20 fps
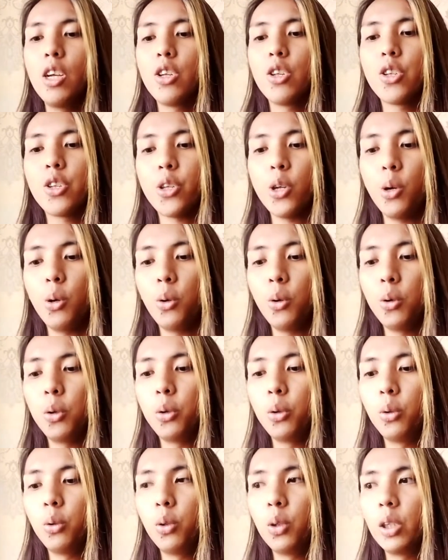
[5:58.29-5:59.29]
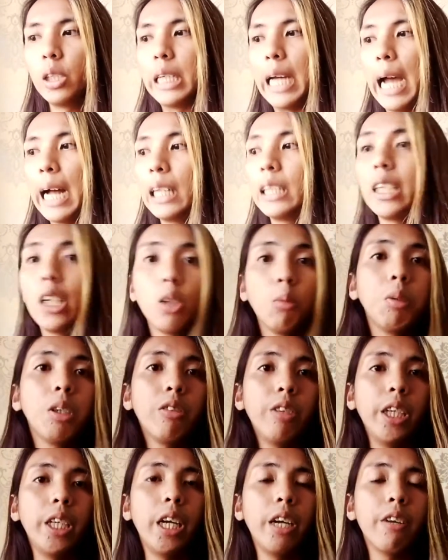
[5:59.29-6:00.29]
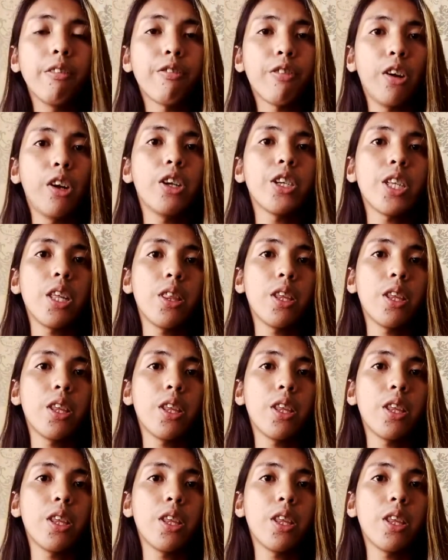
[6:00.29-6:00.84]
So I'll now be reading first